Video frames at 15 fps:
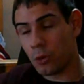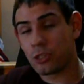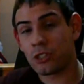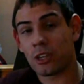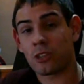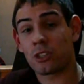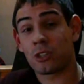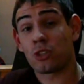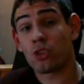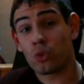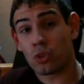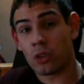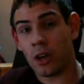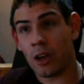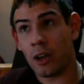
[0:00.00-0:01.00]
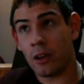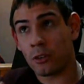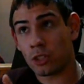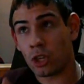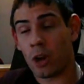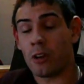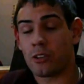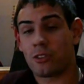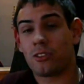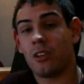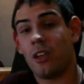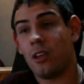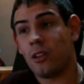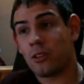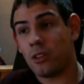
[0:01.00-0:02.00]
06 charts.
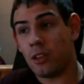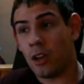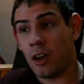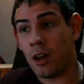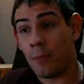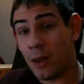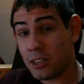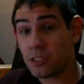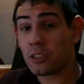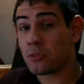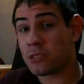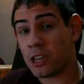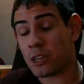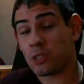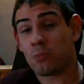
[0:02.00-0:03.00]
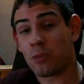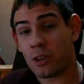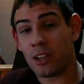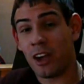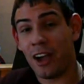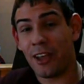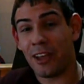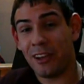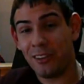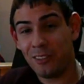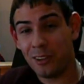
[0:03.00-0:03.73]
My system is actually pretty high end.